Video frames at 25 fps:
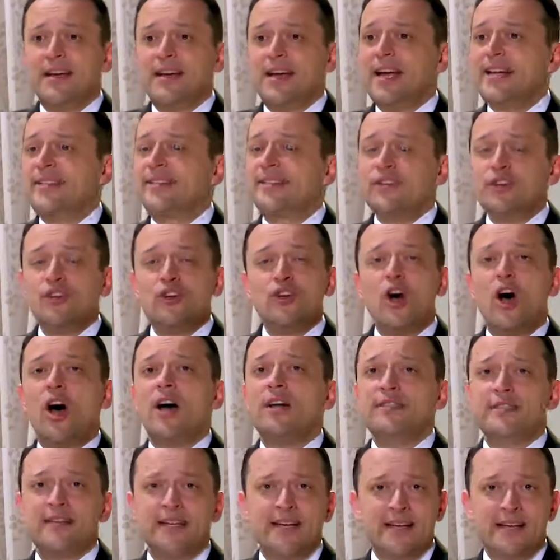it's
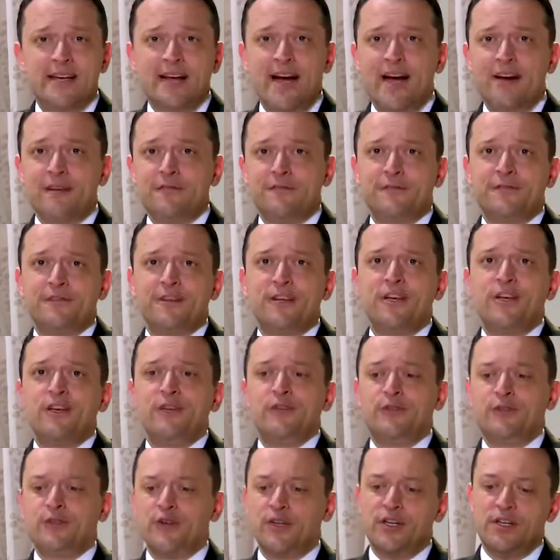not enough
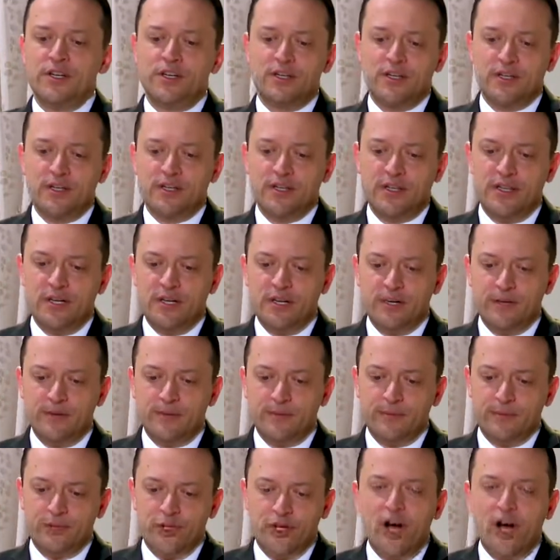for the